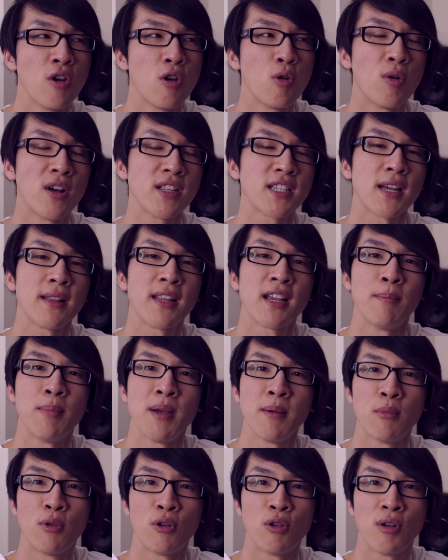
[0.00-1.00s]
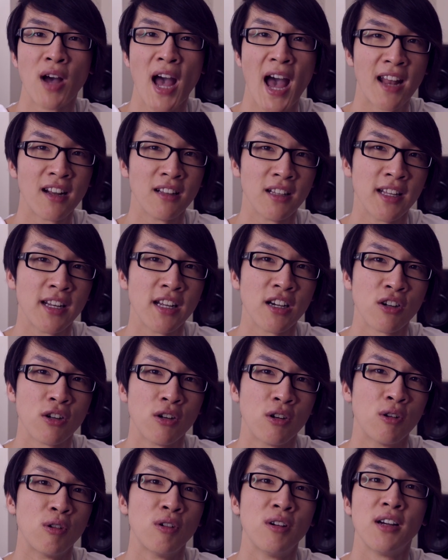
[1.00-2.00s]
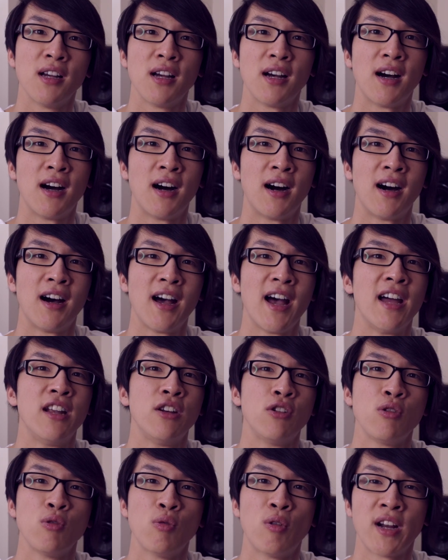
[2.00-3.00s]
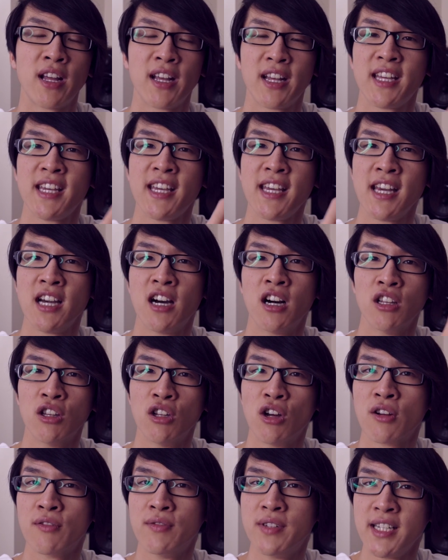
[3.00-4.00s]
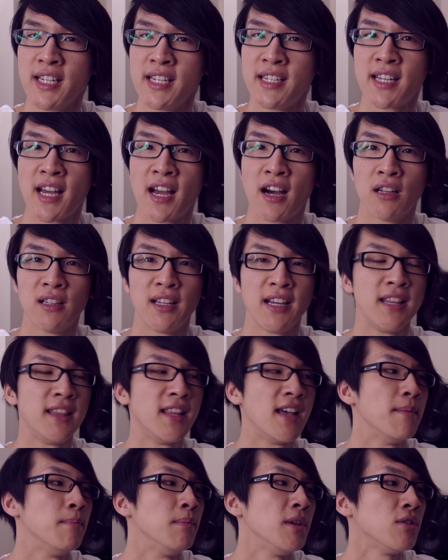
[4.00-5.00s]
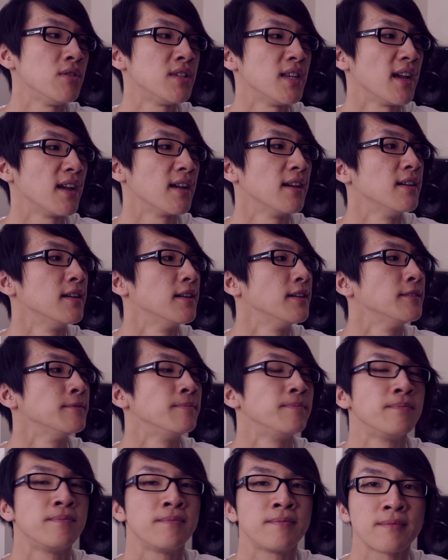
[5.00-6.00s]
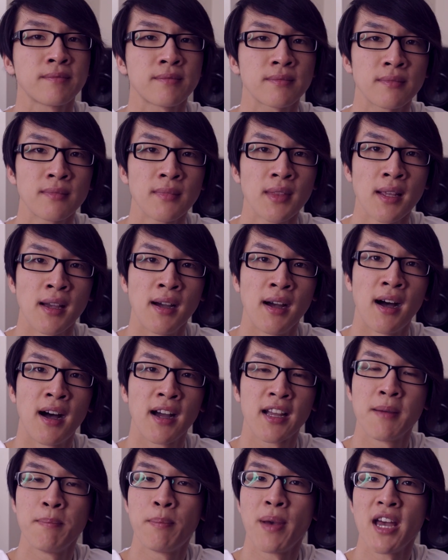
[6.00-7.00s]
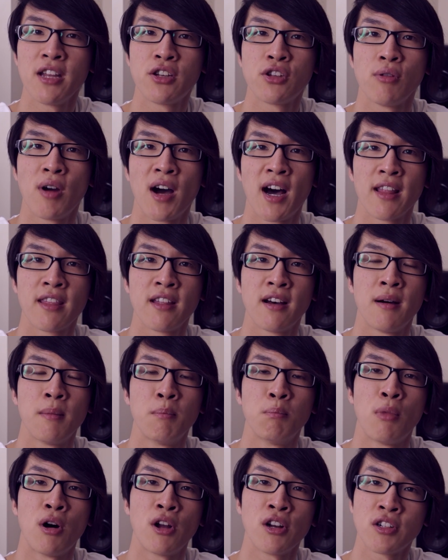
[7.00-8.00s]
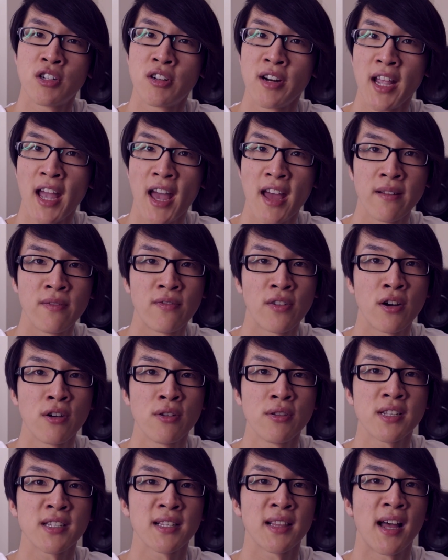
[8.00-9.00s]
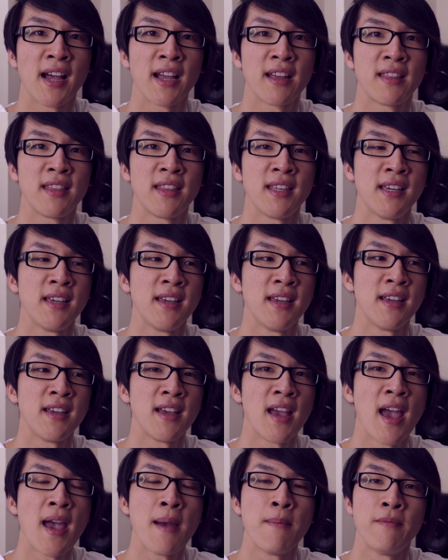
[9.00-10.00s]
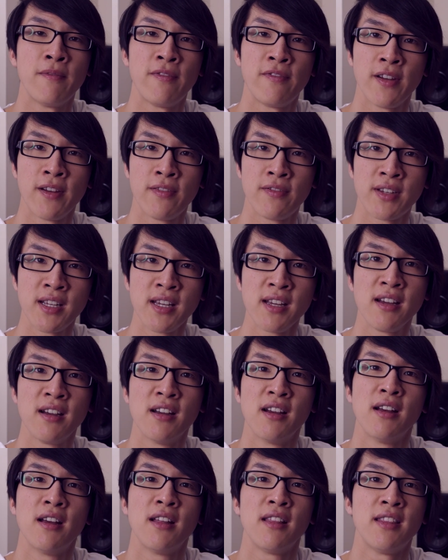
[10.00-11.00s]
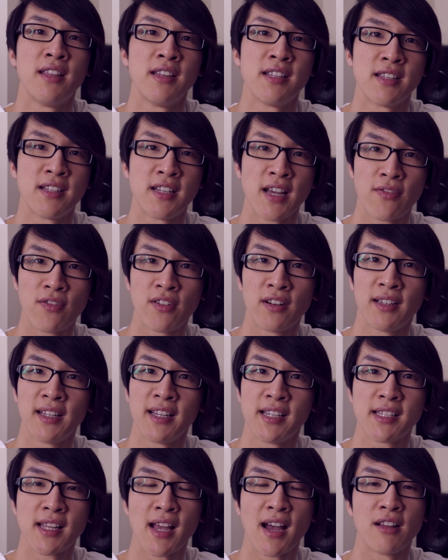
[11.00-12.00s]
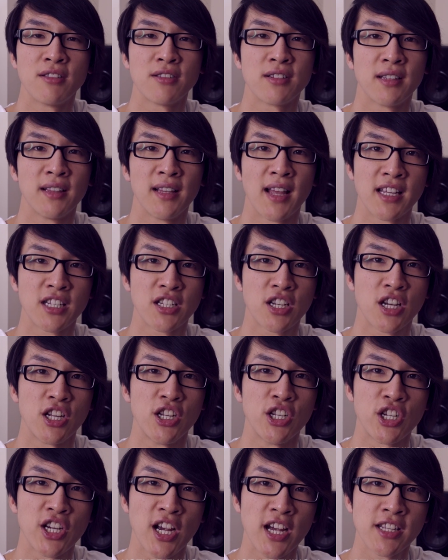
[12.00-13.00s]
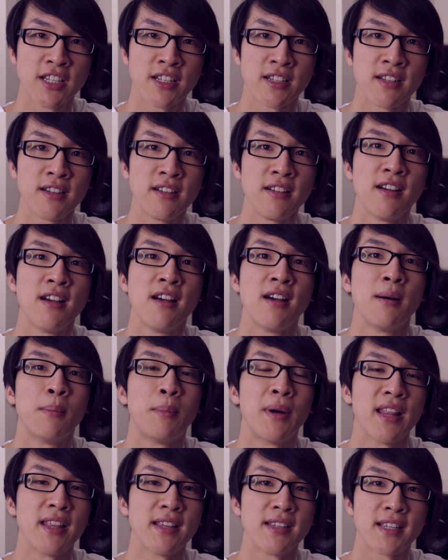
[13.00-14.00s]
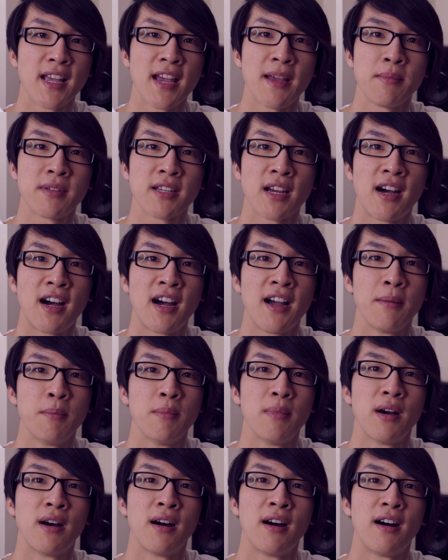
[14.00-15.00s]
want something a bit more analytical, and who want to hear a lot of detail in their music. Compared to other monitoring headphones like the M50, this definitely sounds less congested. but at the same time,